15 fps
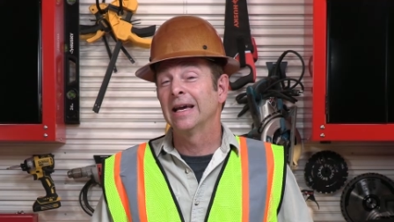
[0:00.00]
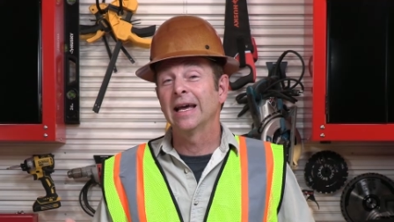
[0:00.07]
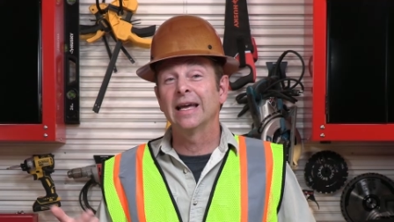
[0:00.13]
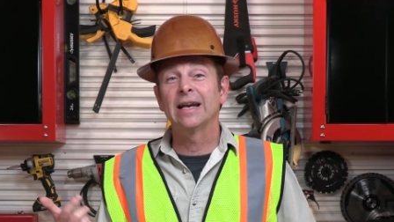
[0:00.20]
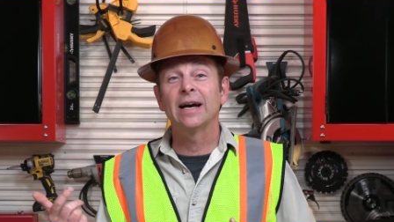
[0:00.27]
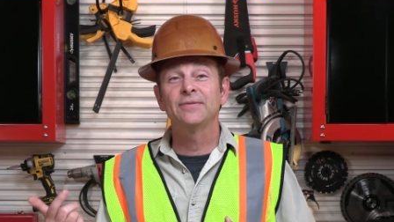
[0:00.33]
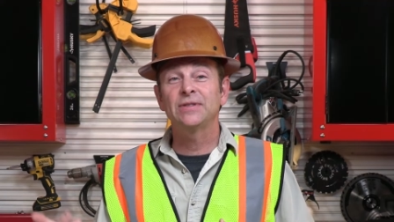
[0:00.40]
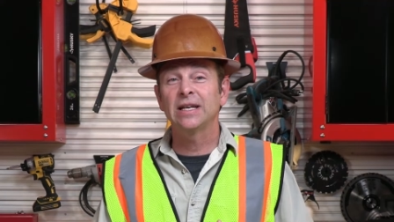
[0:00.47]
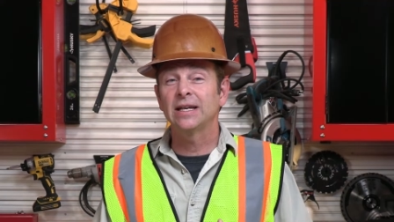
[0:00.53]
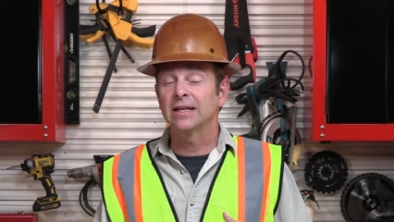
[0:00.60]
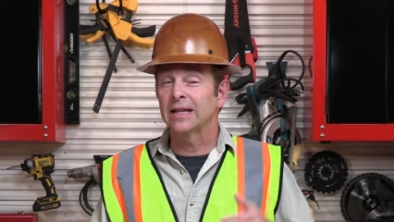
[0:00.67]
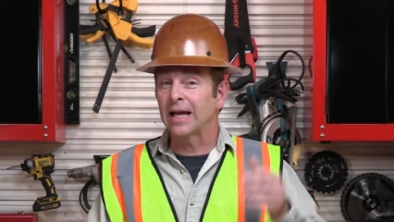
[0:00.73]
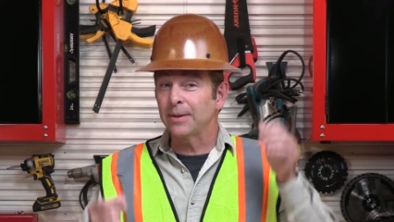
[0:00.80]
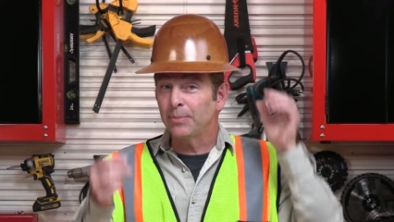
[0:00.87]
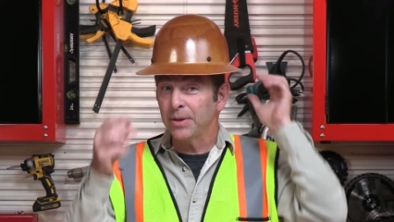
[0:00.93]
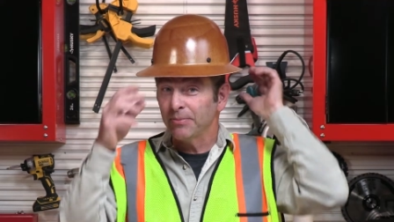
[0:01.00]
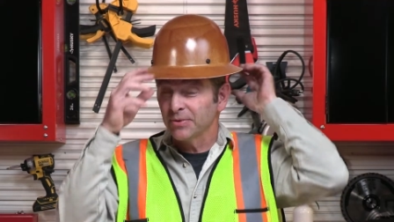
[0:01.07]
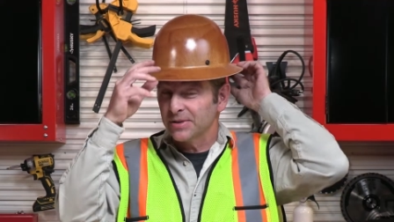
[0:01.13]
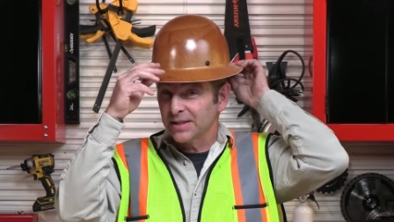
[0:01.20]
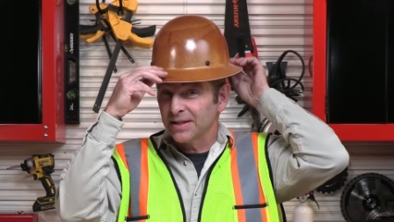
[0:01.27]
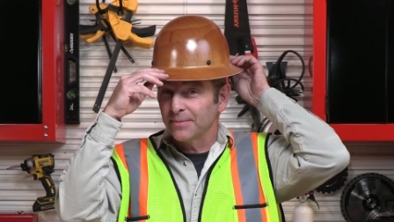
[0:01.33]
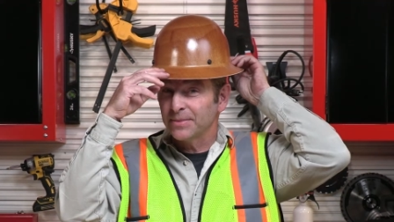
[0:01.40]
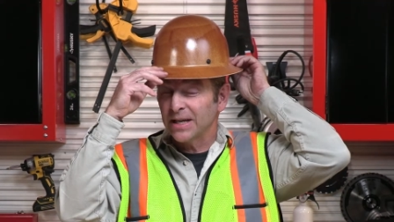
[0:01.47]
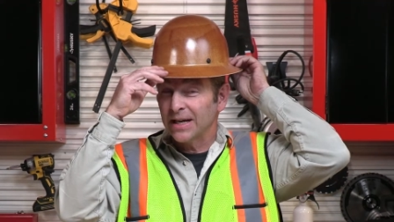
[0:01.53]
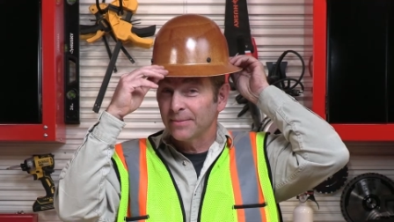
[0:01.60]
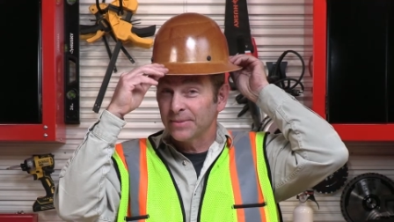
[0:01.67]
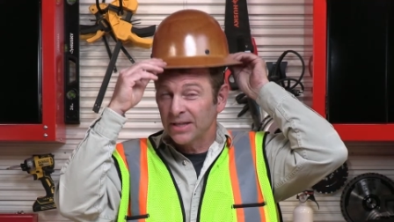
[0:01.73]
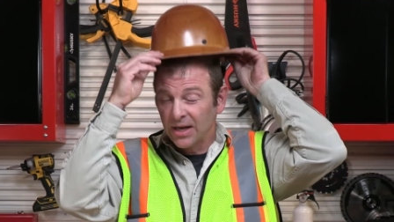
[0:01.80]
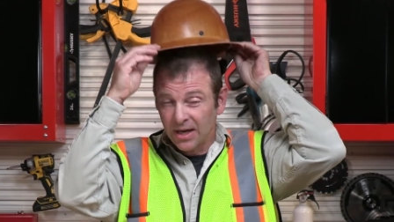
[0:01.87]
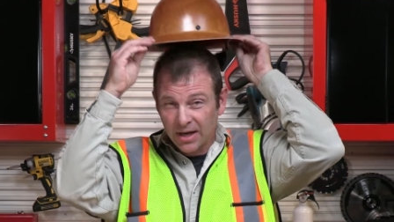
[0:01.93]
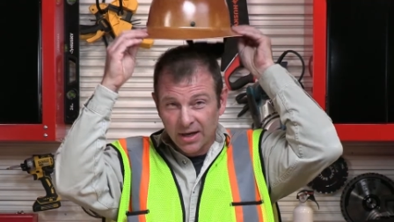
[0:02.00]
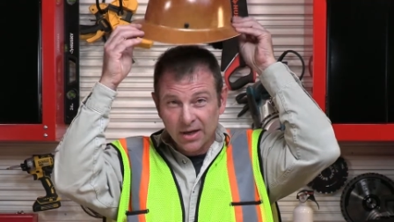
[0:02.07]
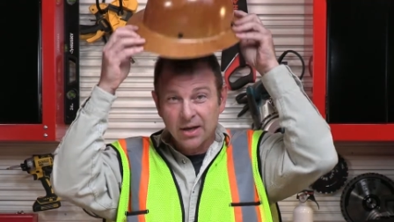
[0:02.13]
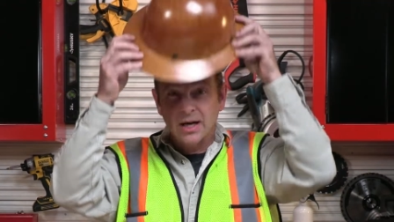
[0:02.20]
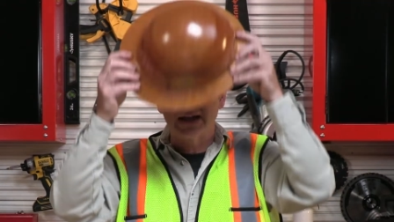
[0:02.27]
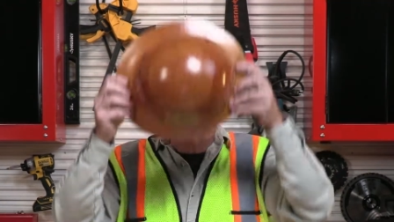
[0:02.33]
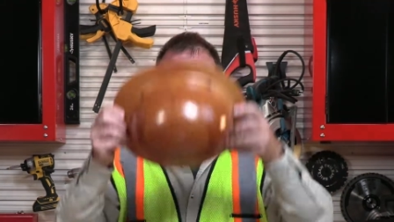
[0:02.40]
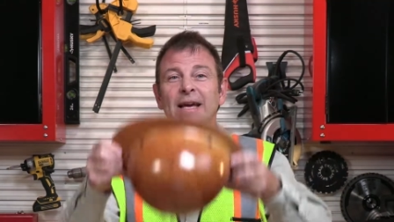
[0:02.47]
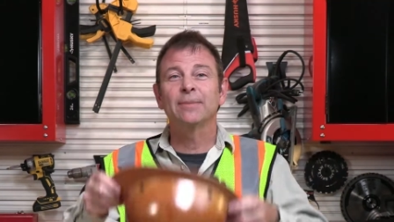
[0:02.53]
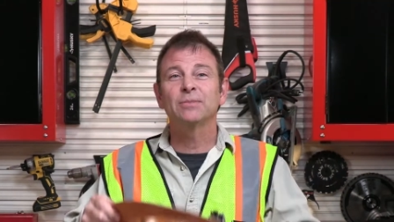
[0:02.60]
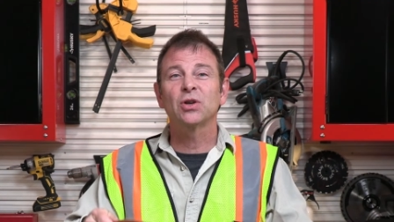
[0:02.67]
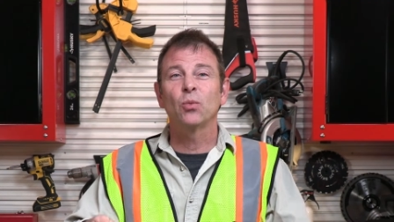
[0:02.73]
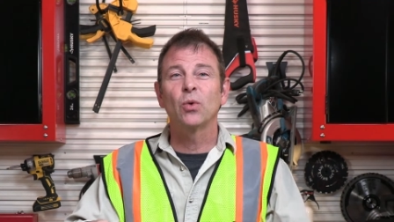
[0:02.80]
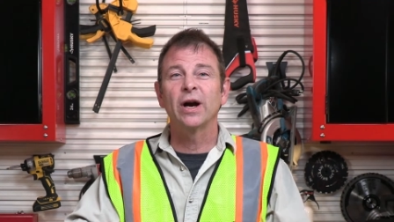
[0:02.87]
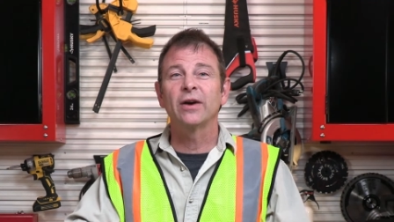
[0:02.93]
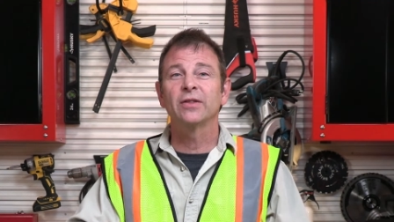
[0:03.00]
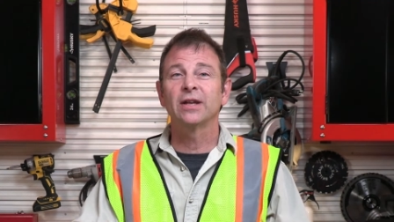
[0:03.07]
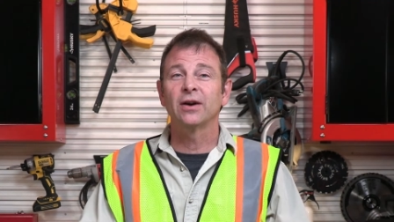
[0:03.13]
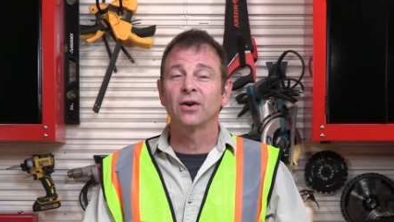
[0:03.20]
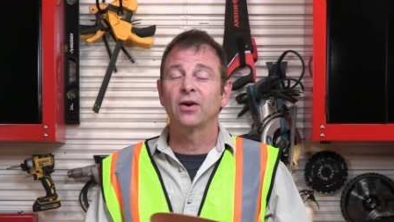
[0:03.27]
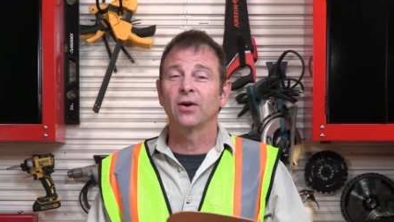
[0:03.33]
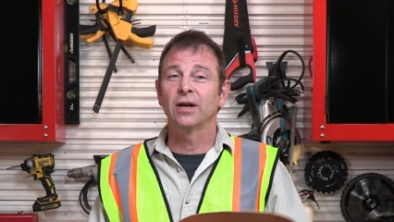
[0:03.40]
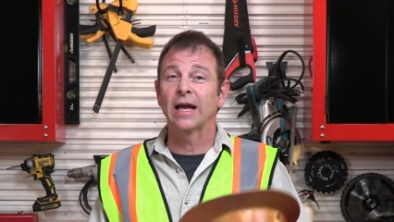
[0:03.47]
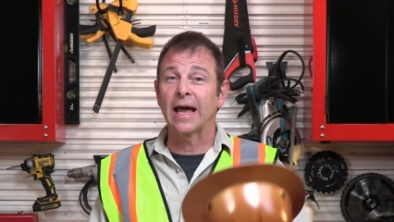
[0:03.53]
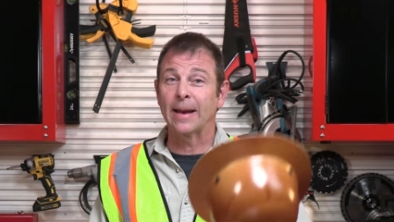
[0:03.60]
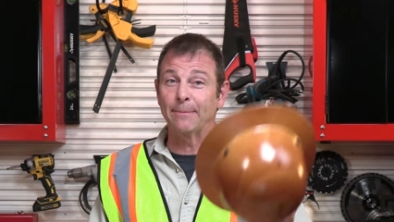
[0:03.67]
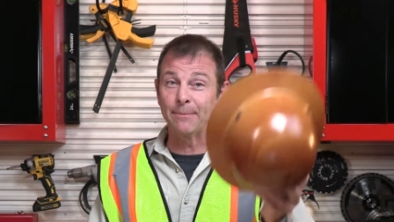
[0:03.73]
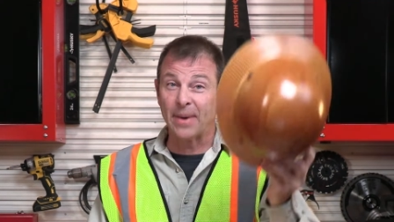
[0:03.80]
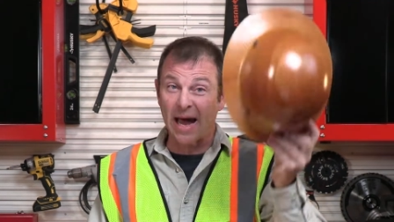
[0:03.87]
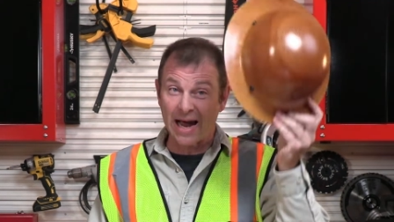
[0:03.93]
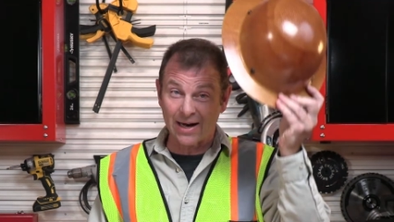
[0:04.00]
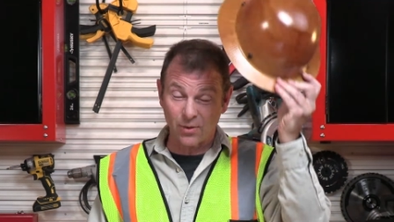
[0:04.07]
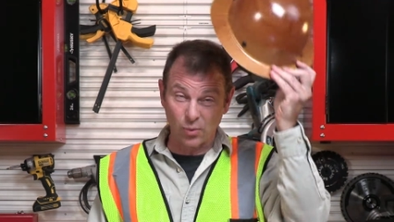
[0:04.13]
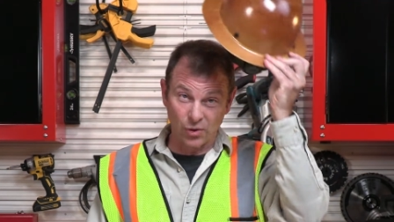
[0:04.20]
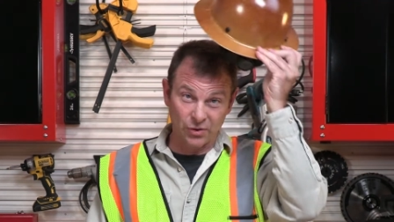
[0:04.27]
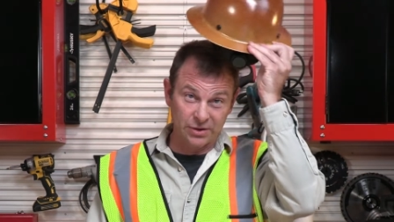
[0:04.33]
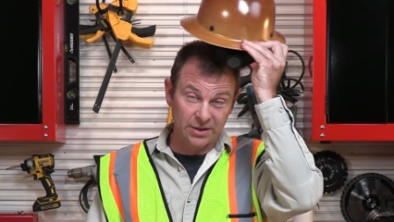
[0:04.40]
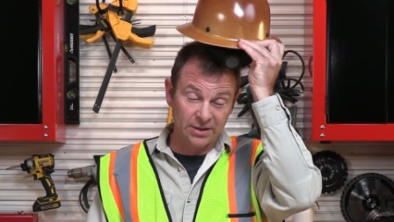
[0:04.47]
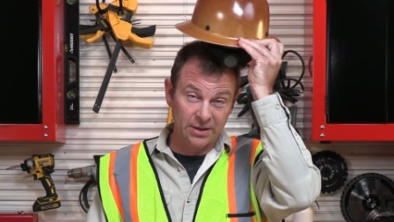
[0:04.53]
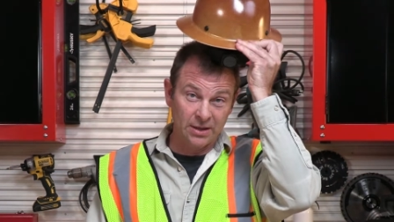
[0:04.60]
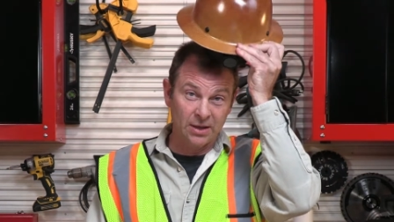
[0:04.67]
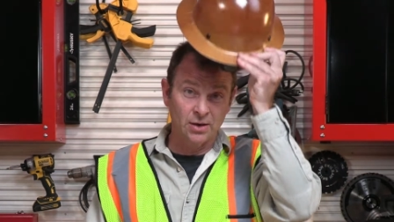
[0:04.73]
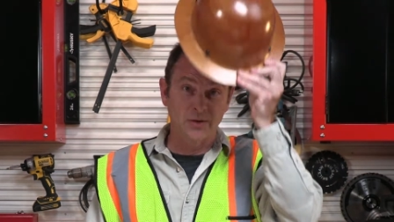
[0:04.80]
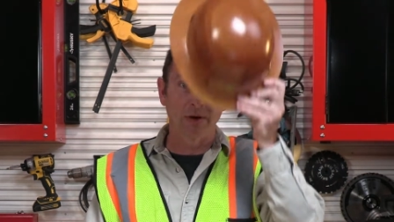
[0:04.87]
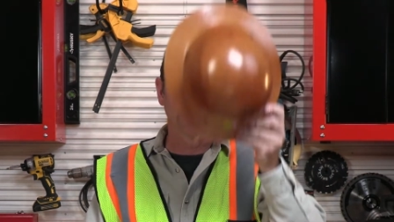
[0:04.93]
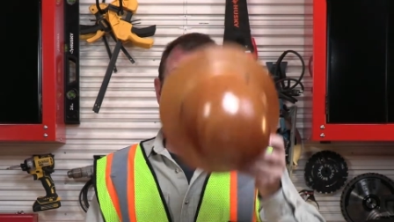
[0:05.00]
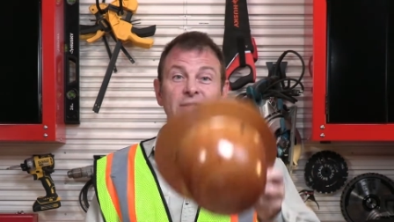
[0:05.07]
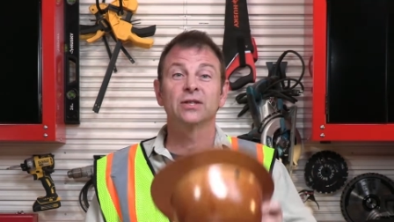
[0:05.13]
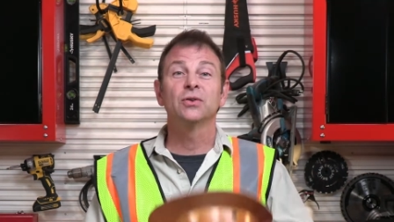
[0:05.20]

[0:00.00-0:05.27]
And I've seen a lot of people sometimes attempt to wear their hard hat backwards, right?